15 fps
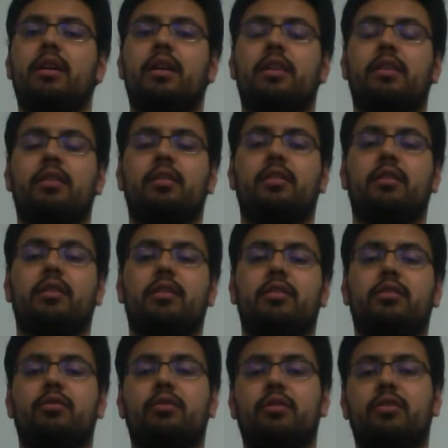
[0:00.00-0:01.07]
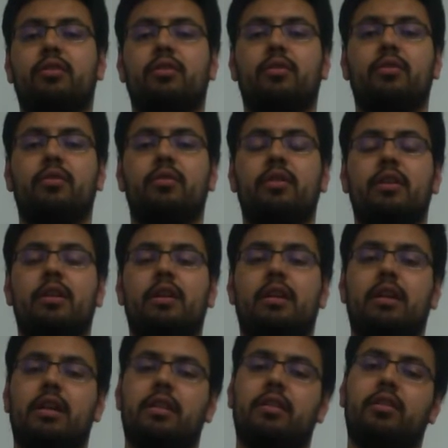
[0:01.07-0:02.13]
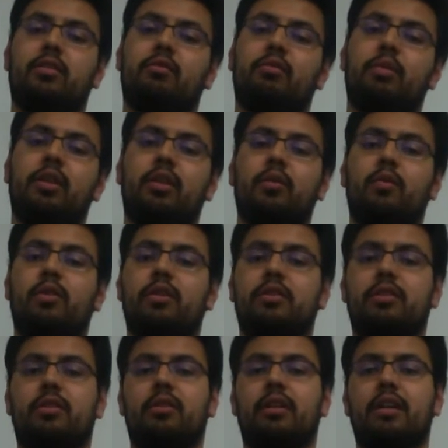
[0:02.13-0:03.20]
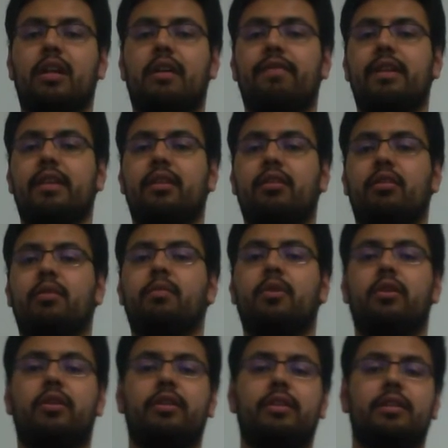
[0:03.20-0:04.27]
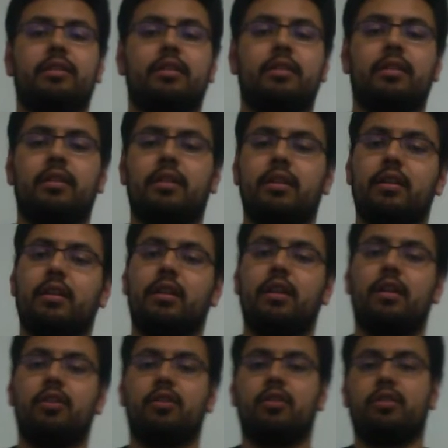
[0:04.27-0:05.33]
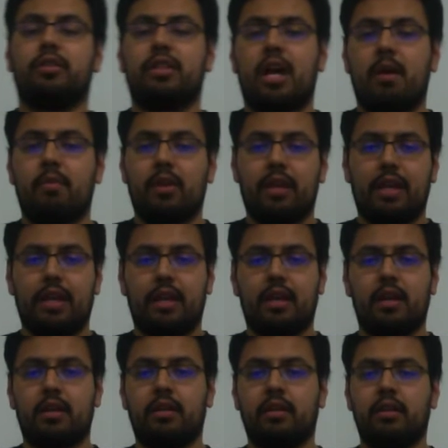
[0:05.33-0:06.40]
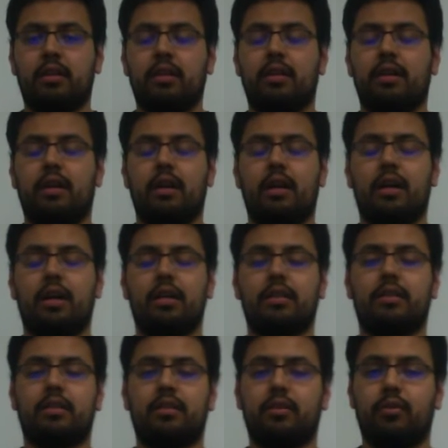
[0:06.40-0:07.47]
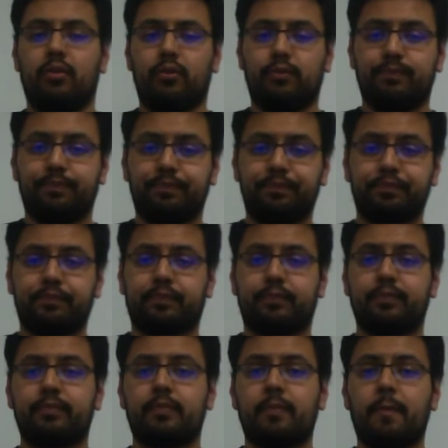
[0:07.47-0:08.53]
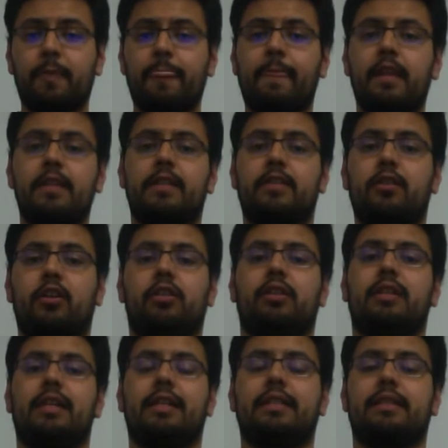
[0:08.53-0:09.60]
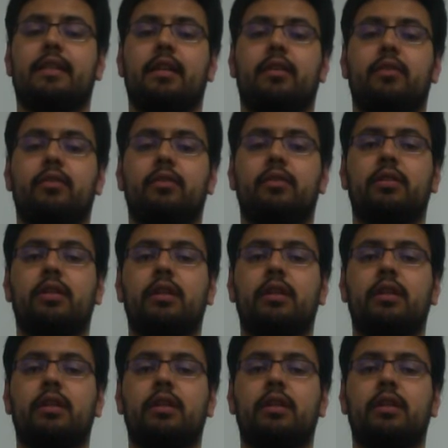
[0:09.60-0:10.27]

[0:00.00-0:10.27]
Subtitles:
and then you're going to do the 2, and then you're going to repeat the 1, so you're already going to have that 3rd ball in your dominant hand to start the next cycle.